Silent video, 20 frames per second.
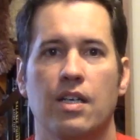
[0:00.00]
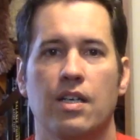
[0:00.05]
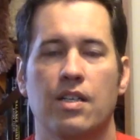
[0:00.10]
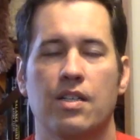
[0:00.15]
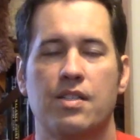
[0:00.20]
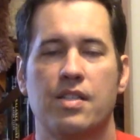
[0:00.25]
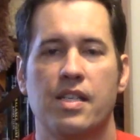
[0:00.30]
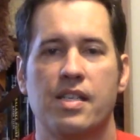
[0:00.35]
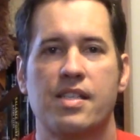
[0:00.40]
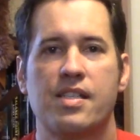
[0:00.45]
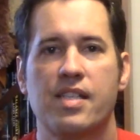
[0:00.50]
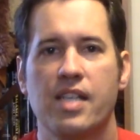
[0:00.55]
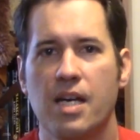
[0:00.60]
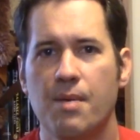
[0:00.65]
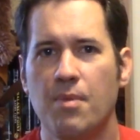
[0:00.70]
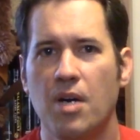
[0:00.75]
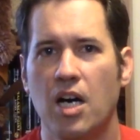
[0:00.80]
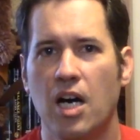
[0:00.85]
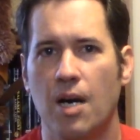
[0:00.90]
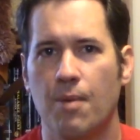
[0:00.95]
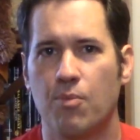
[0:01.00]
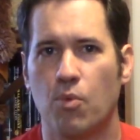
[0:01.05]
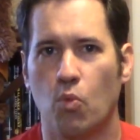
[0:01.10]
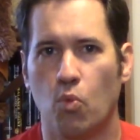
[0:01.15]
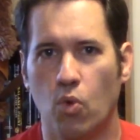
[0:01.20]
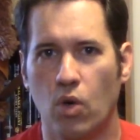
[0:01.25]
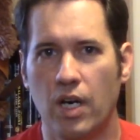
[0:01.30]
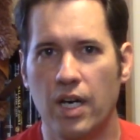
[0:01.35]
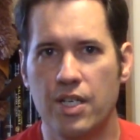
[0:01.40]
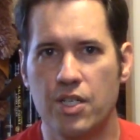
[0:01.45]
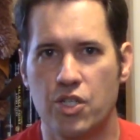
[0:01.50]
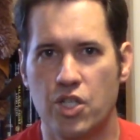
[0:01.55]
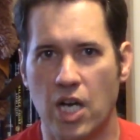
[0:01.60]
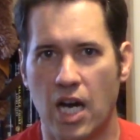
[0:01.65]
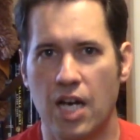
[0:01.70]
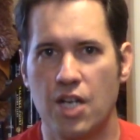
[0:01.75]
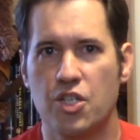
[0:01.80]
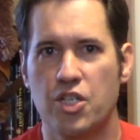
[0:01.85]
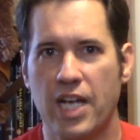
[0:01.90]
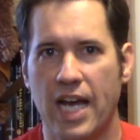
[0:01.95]
To sum up what
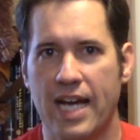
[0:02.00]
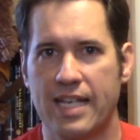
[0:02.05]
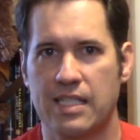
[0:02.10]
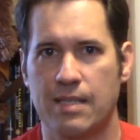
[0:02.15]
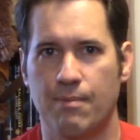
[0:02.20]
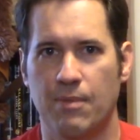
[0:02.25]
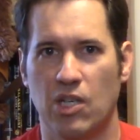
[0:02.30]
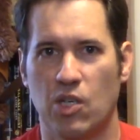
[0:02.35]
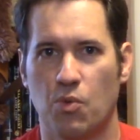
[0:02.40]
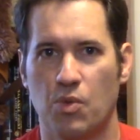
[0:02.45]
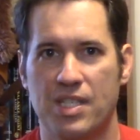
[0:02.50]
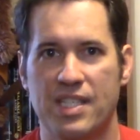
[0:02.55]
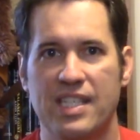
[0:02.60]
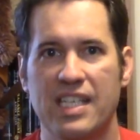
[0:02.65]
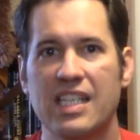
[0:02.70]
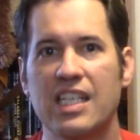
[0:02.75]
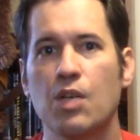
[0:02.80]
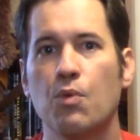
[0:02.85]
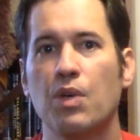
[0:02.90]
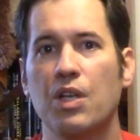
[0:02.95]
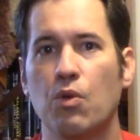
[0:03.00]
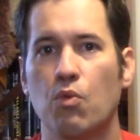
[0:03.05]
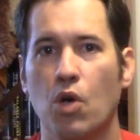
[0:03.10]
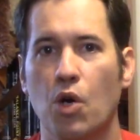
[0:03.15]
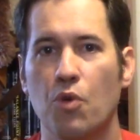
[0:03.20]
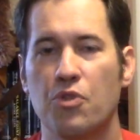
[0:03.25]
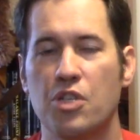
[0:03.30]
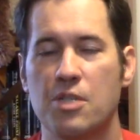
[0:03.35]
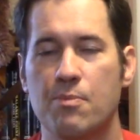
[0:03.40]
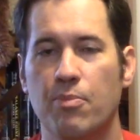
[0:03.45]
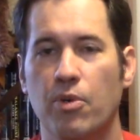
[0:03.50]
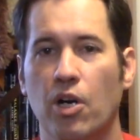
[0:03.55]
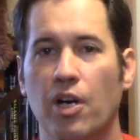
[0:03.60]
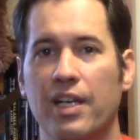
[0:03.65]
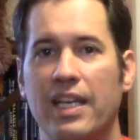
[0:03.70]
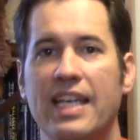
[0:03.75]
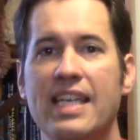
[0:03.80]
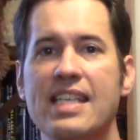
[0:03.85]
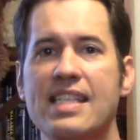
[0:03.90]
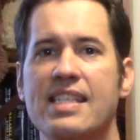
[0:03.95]
John Jackson Miller was thinking when he wrote this book,
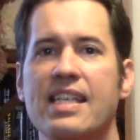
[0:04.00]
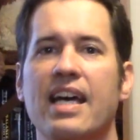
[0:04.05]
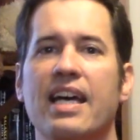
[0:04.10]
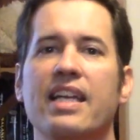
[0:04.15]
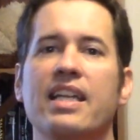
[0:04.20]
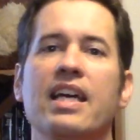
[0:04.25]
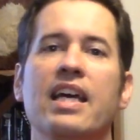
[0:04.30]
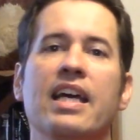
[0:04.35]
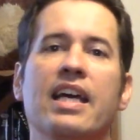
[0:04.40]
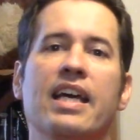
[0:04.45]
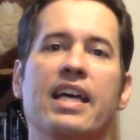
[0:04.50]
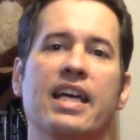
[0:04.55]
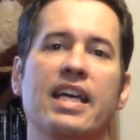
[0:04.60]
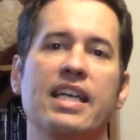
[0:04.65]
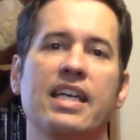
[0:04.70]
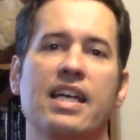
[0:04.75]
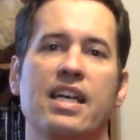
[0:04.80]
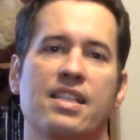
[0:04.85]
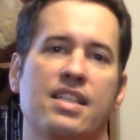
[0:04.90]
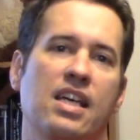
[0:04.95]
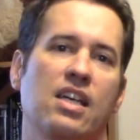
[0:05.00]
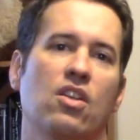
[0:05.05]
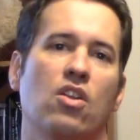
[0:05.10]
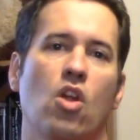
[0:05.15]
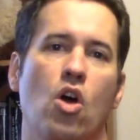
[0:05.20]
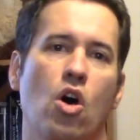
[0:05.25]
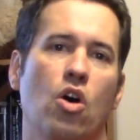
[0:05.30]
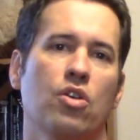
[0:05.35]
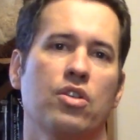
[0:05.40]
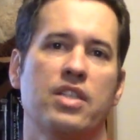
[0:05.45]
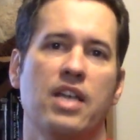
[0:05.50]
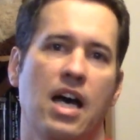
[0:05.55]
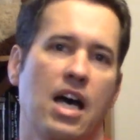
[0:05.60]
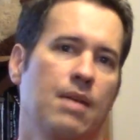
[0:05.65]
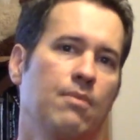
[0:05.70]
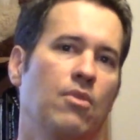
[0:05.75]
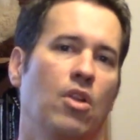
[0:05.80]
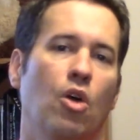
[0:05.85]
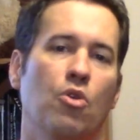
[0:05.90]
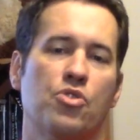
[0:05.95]
he said he is a
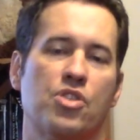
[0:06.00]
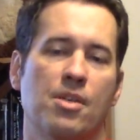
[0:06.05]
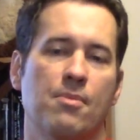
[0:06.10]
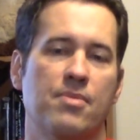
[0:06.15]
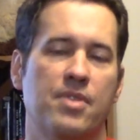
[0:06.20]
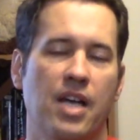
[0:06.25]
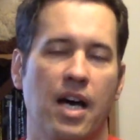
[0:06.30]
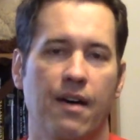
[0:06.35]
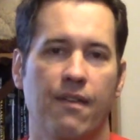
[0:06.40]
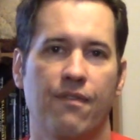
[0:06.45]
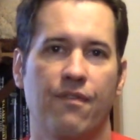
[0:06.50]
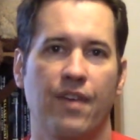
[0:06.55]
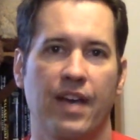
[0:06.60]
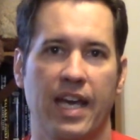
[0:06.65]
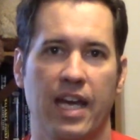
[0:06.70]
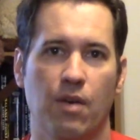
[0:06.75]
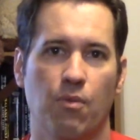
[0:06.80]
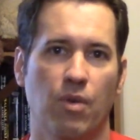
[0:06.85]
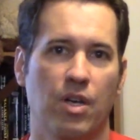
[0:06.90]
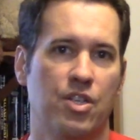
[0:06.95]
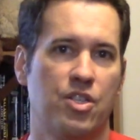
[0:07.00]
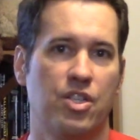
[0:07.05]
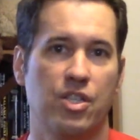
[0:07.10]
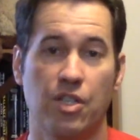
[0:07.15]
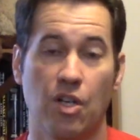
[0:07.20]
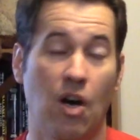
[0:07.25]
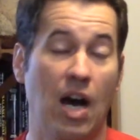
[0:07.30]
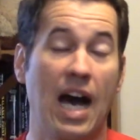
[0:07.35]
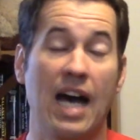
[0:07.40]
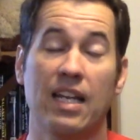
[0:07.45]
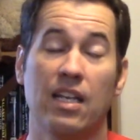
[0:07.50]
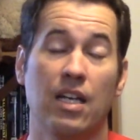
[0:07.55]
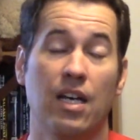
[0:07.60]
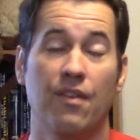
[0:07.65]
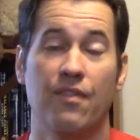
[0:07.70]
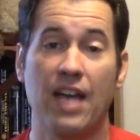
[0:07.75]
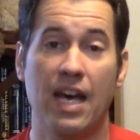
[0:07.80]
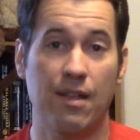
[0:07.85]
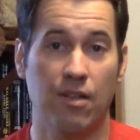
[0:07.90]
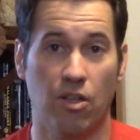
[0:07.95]
longtime Lonesome Dove fan, which, you know, I
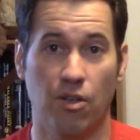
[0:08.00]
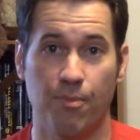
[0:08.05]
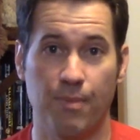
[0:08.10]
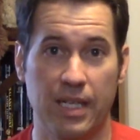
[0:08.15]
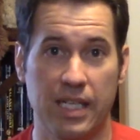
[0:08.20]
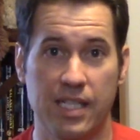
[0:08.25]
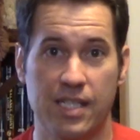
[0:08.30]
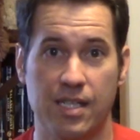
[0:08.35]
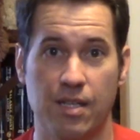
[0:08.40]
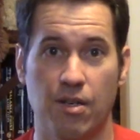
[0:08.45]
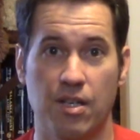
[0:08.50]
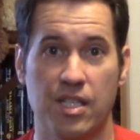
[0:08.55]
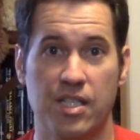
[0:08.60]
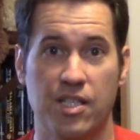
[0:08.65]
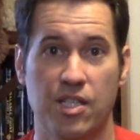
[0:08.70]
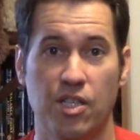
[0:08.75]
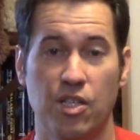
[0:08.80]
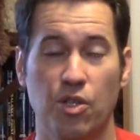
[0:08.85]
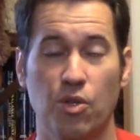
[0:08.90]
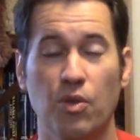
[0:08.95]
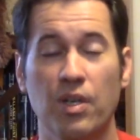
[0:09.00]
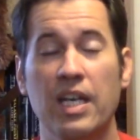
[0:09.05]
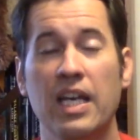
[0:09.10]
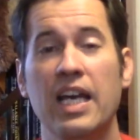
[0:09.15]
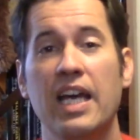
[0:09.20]
love that little miniseries too.